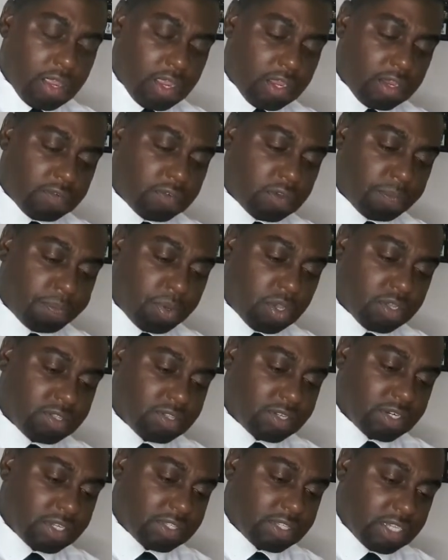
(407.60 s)
if the
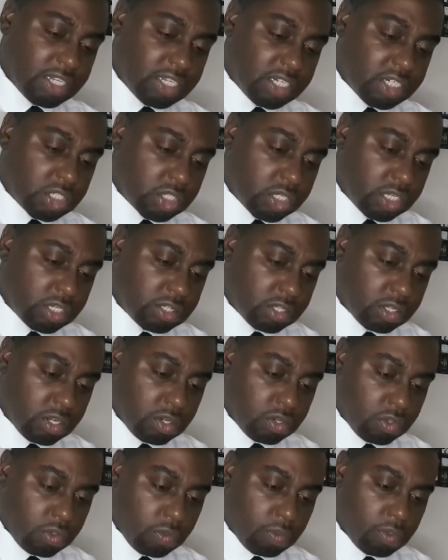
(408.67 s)
person is interested
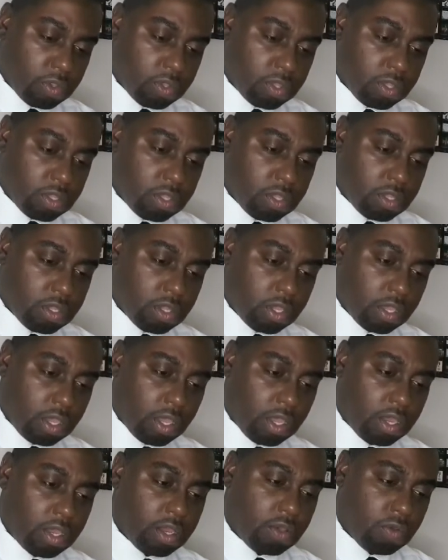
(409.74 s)
in you,
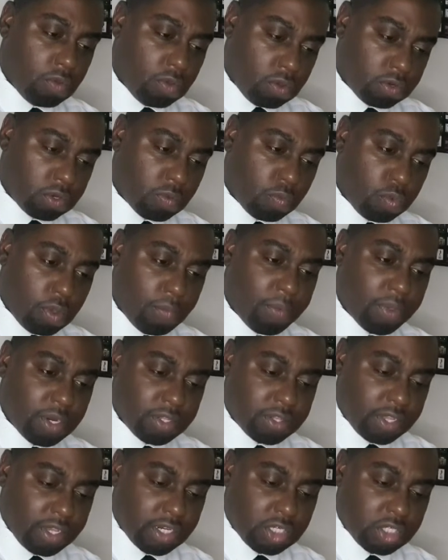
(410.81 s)
yeah, or the woman
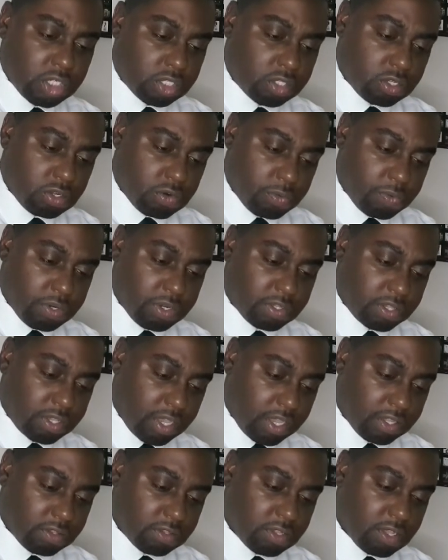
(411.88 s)
is interested in you in this
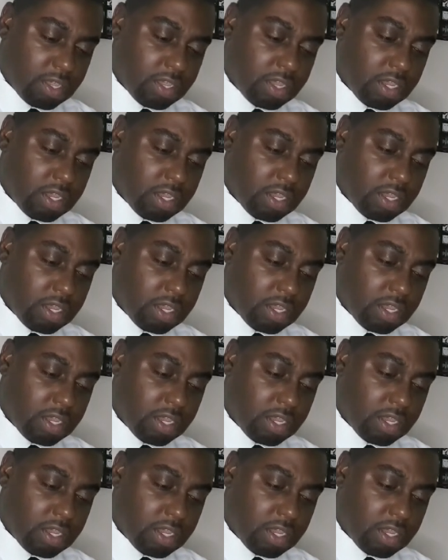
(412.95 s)
case,